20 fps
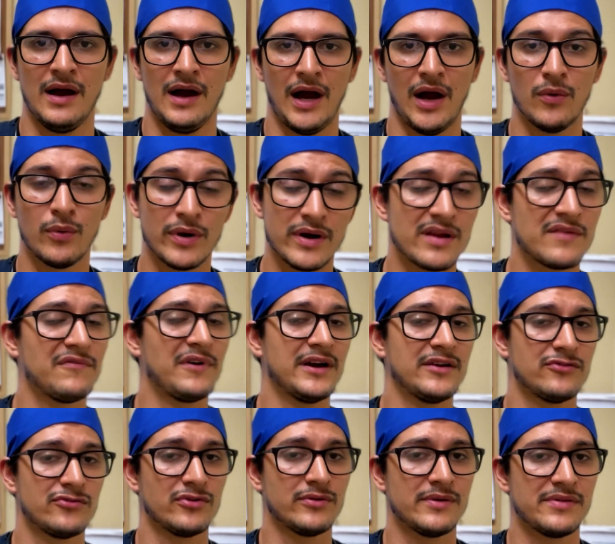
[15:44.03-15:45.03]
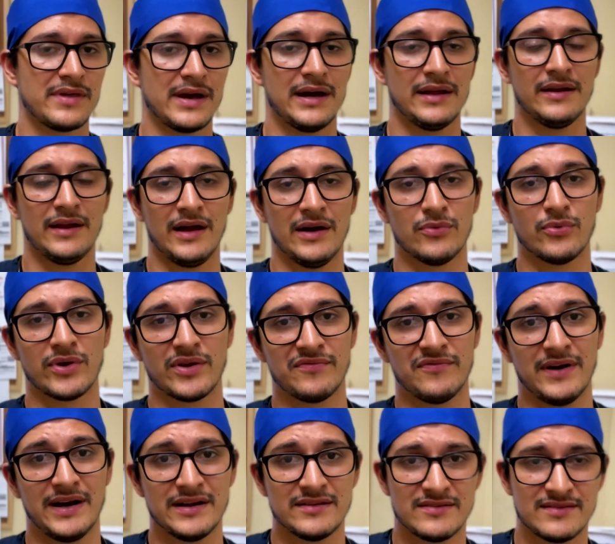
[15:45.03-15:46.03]
I wouldn't advise doing that. I would
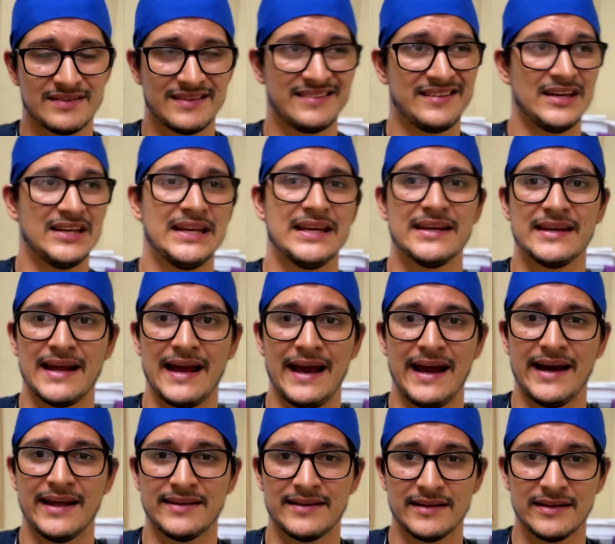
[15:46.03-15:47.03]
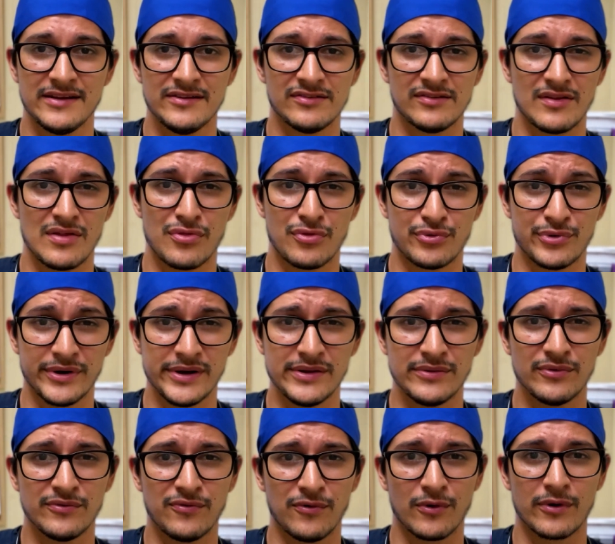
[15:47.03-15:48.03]
advise taking at least 3
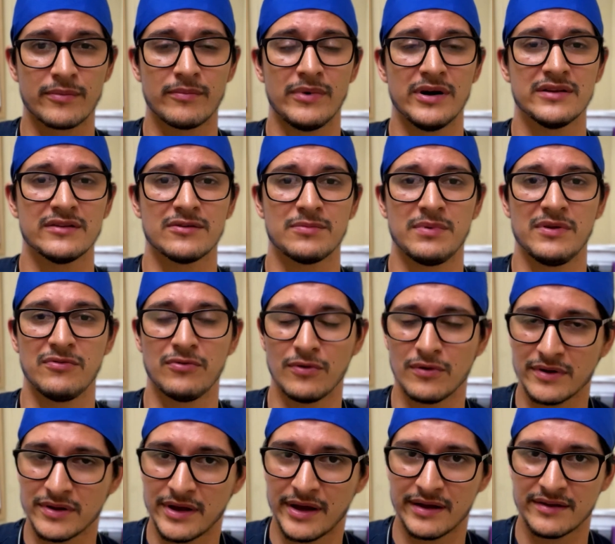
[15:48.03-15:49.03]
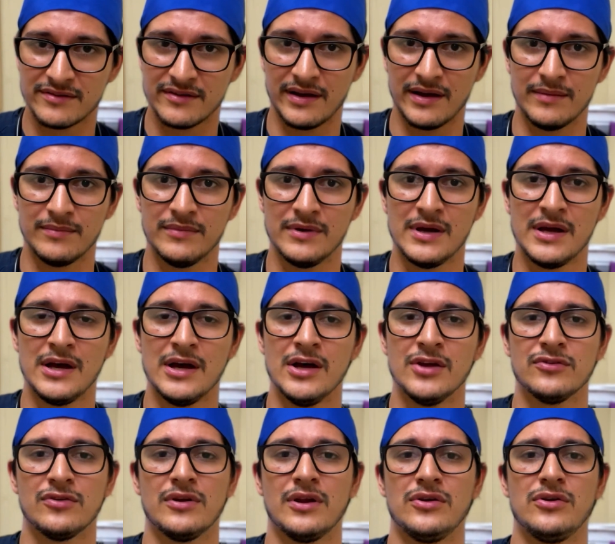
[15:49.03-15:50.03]
to 4 months before the exam
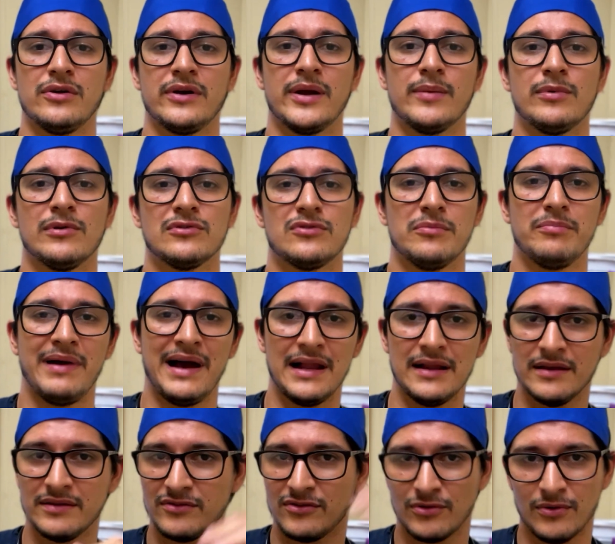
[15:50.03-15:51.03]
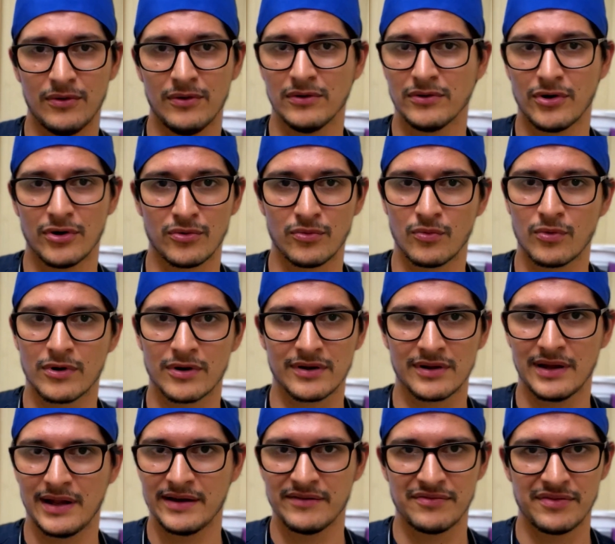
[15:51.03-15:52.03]
so that you're able to balance all your
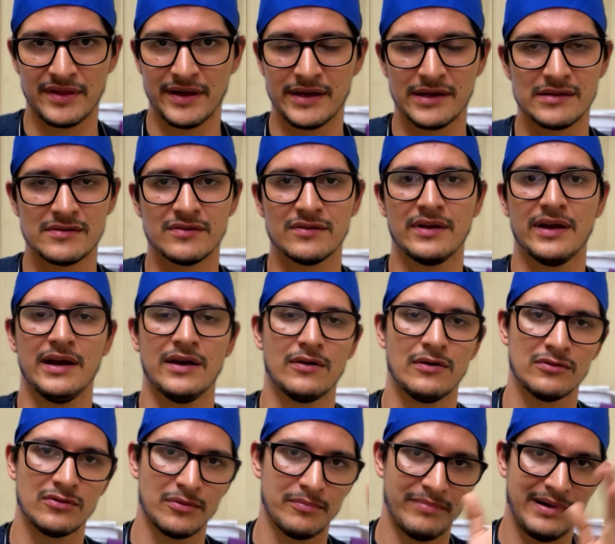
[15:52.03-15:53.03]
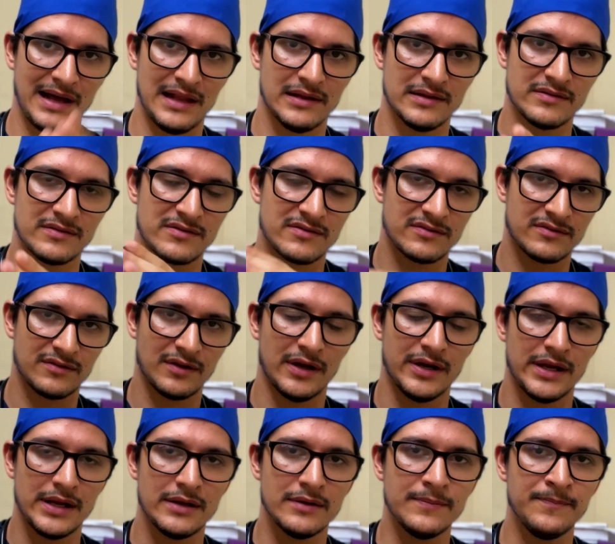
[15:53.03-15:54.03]
work-life things and also balance
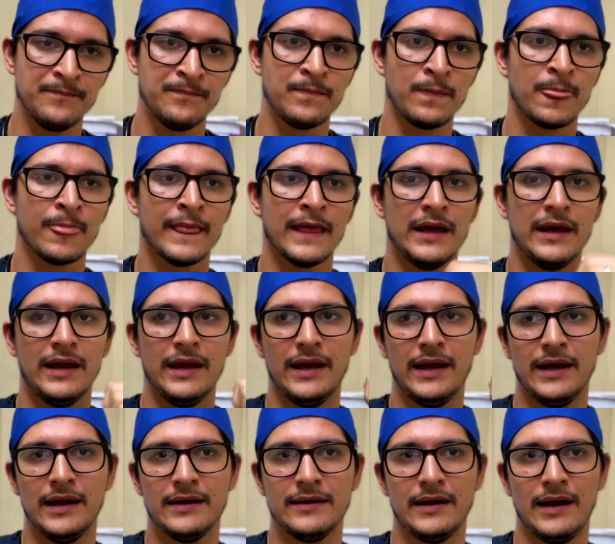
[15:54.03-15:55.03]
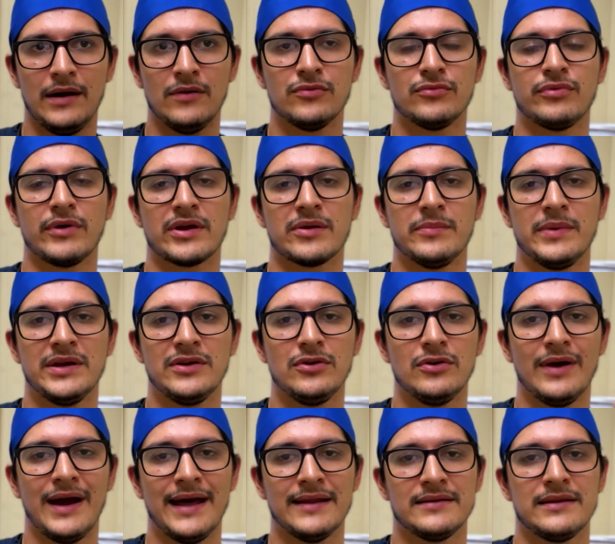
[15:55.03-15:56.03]
studying. And I would recommend you
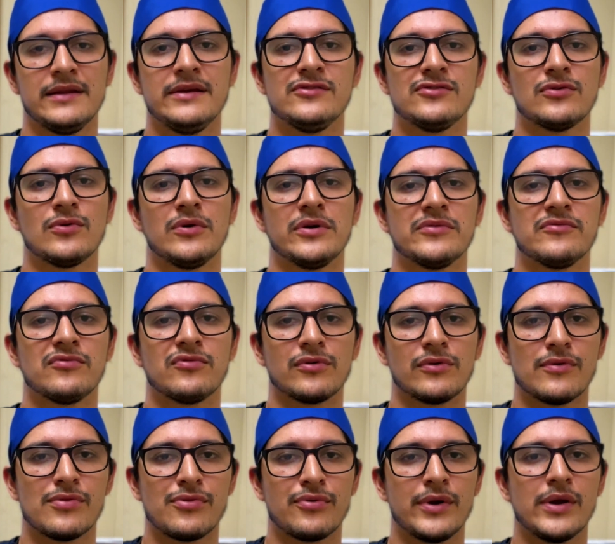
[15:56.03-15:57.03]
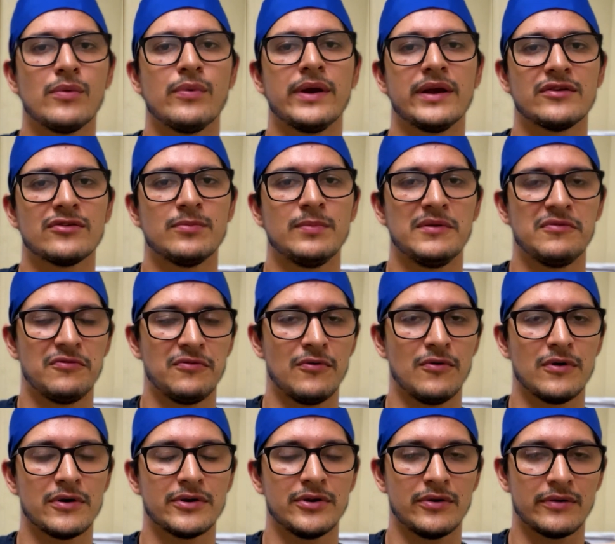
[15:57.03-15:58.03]
at least going for 3 weeks
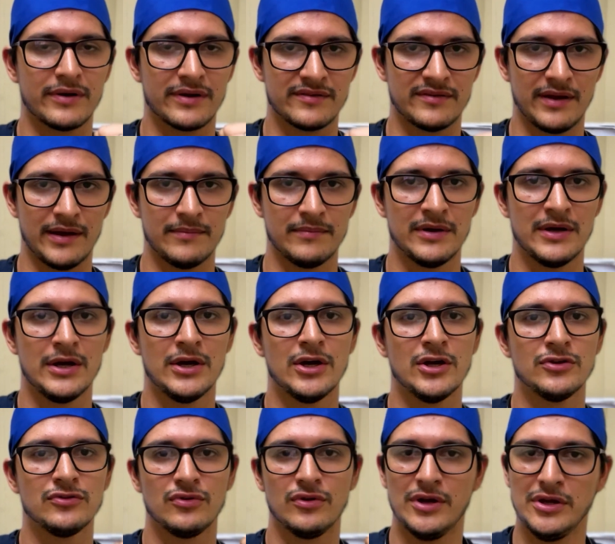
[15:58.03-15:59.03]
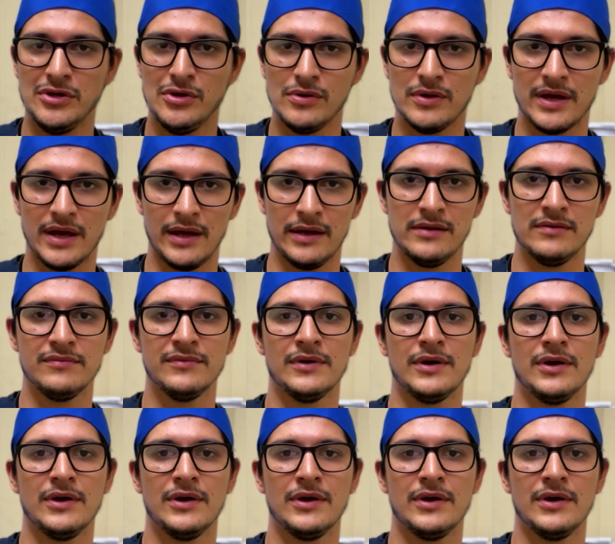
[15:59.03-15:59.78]
before your exam to the UK,